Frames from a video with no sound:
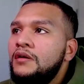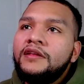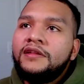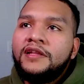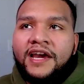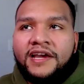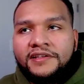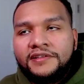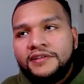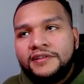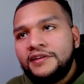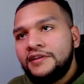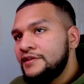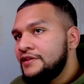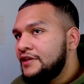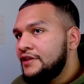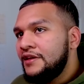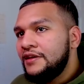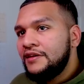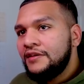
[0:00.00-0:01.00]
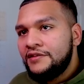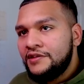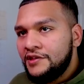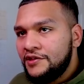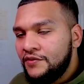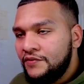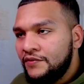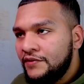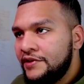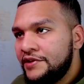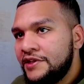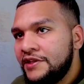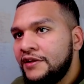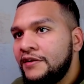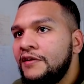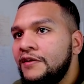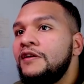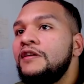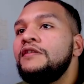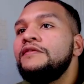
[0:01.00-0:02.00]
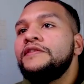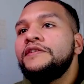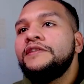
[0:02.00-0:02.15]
Lastly, this kick, just to really set it off,